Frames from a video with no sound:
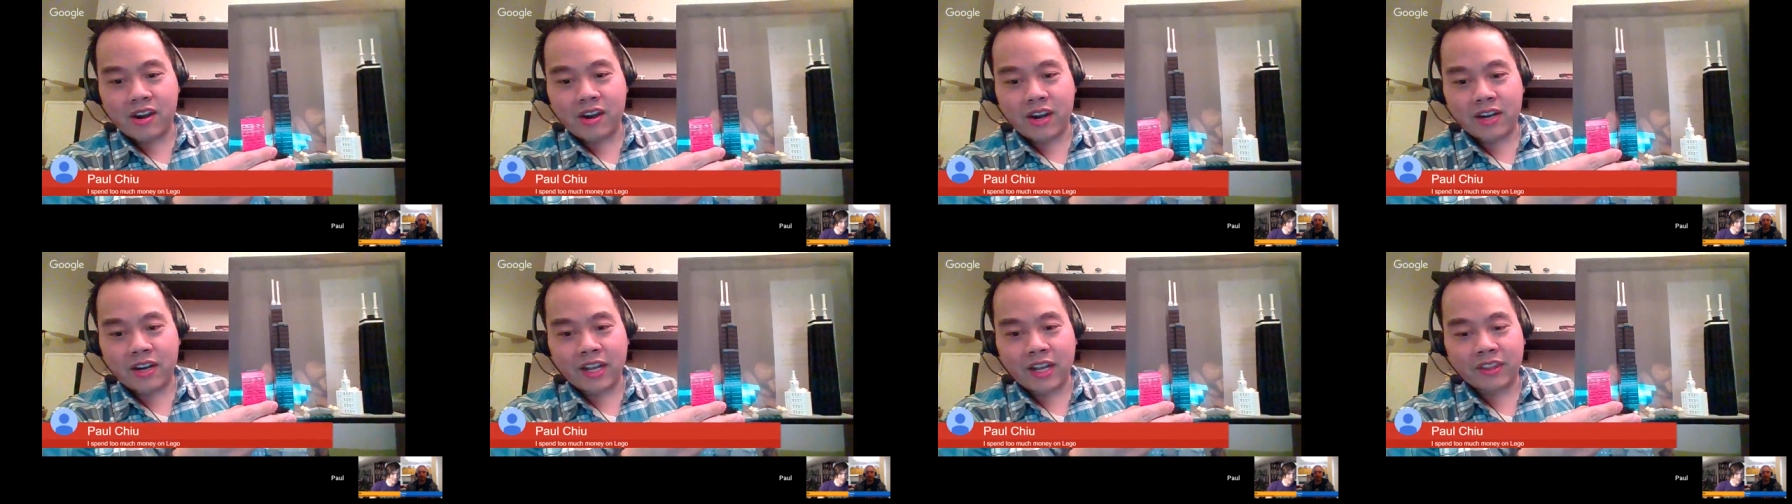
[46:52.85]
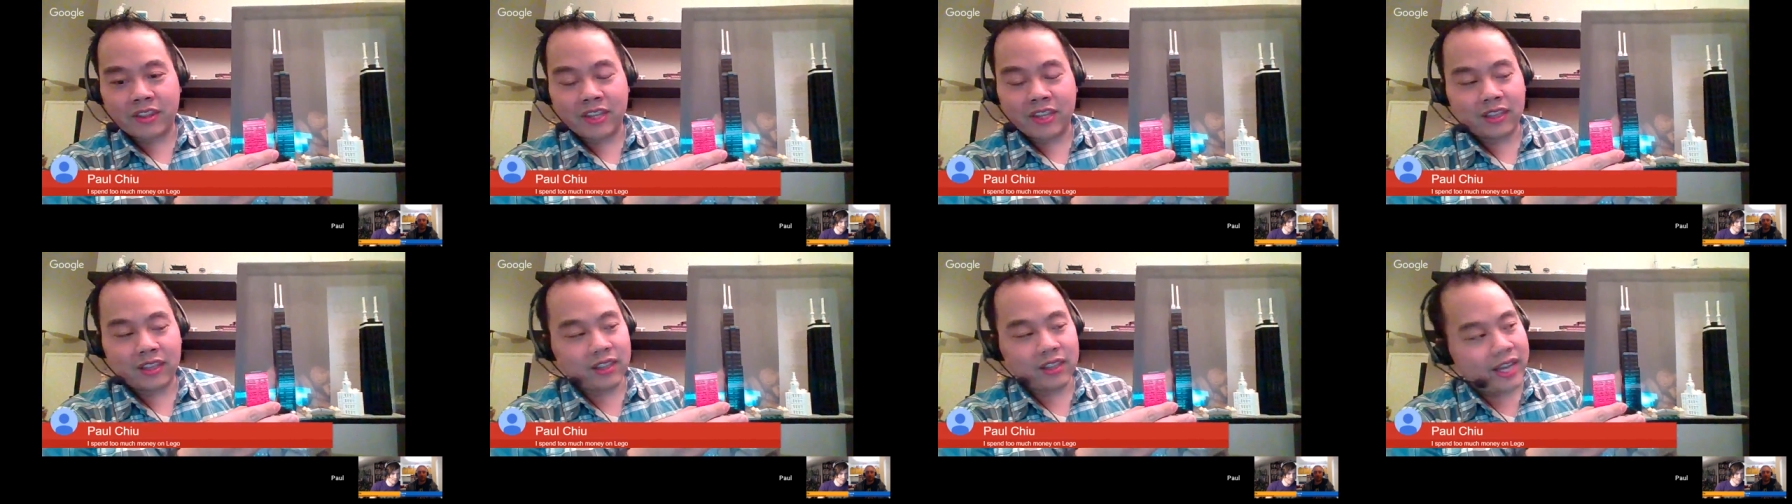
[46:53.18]
And I
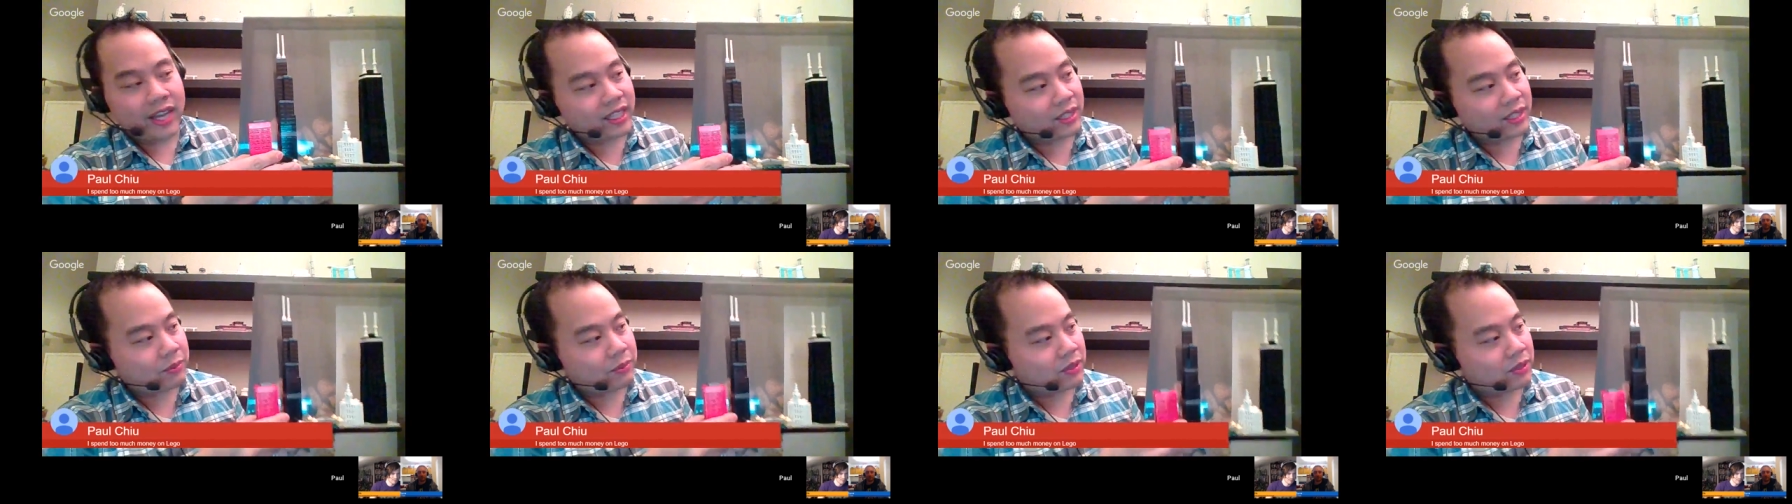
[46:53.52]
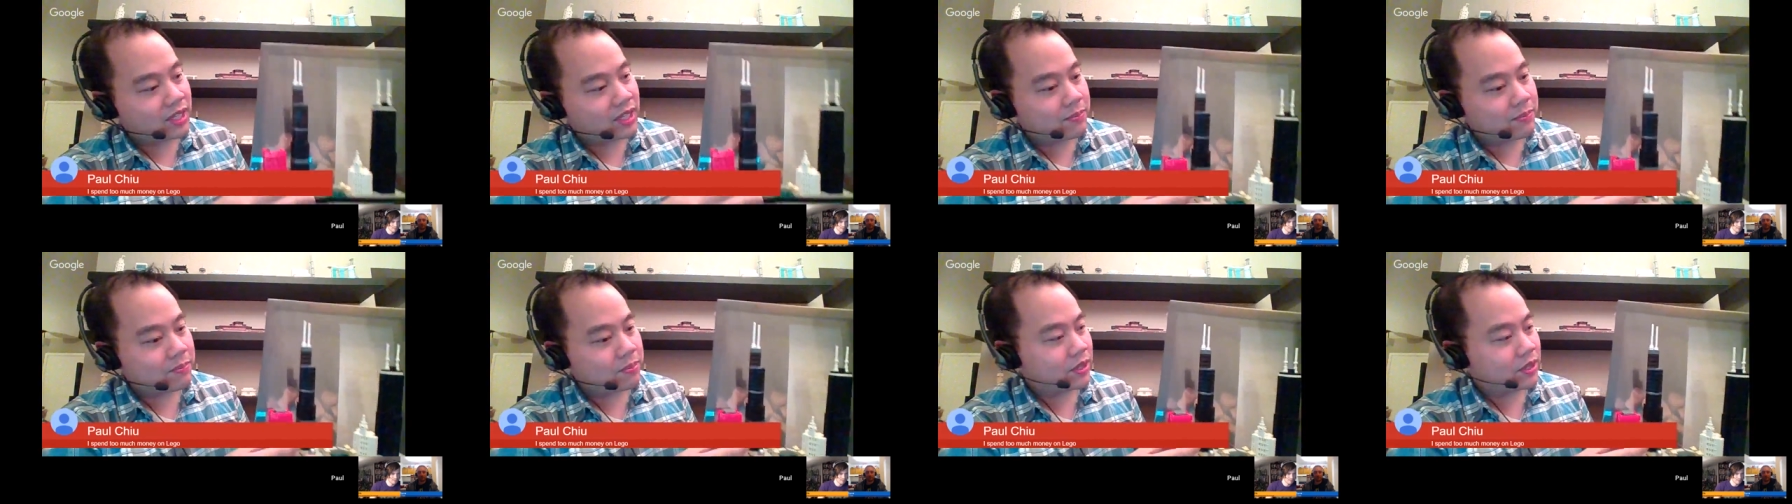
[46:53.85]
think likely we're going
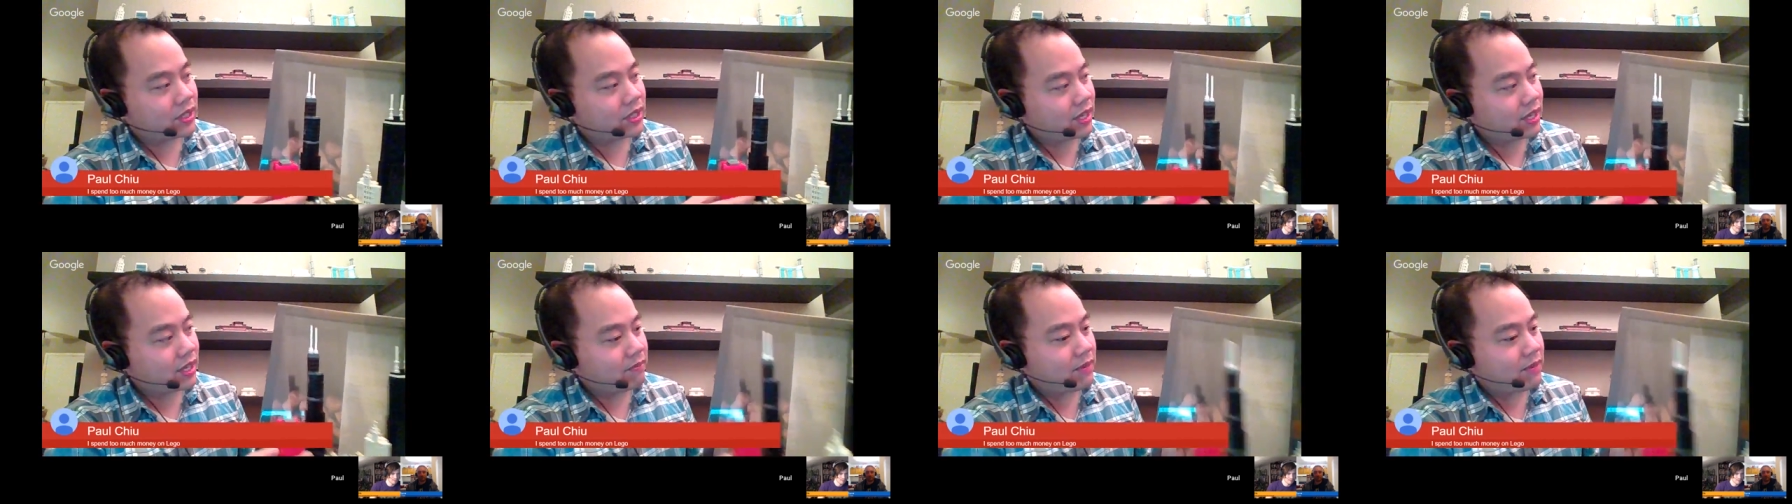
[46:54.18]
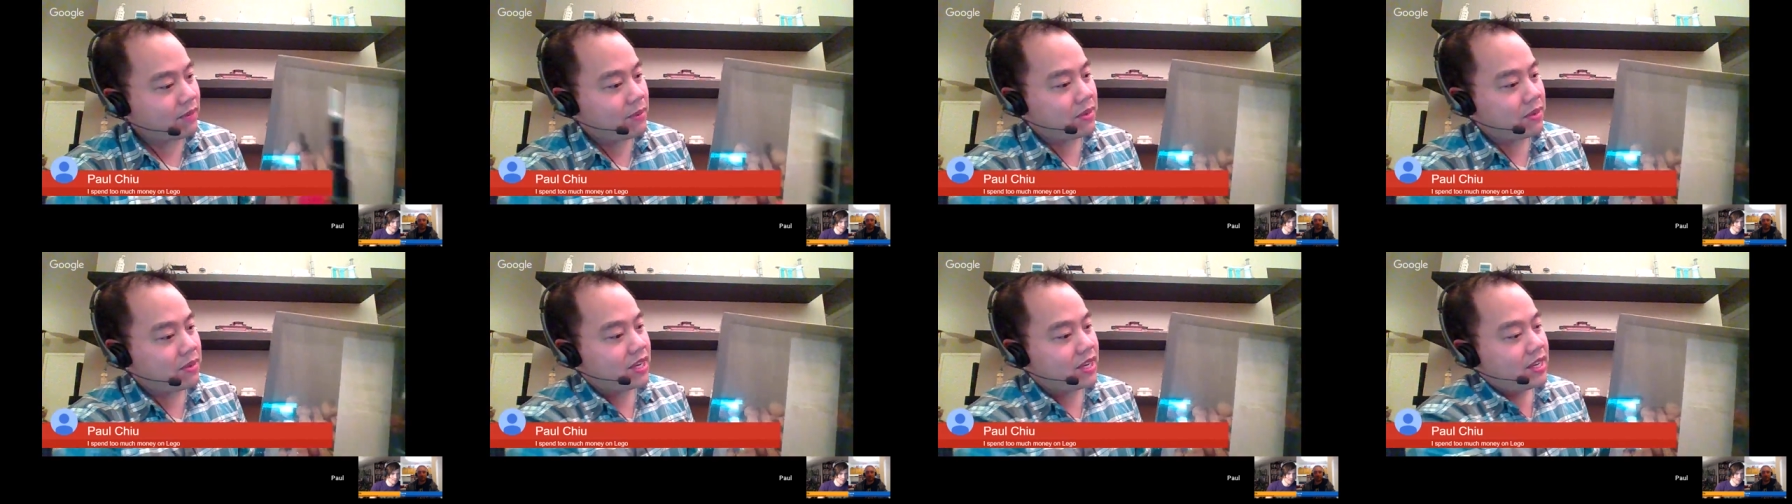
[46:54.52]
to put
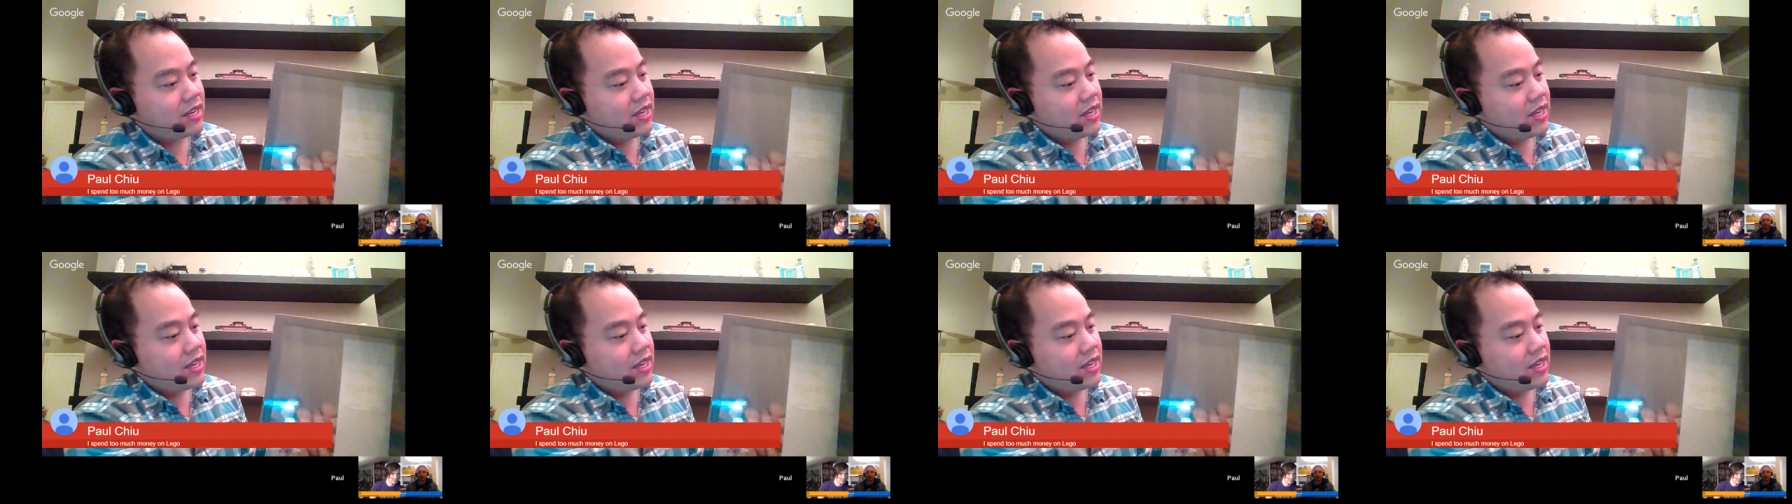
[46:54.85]
maybe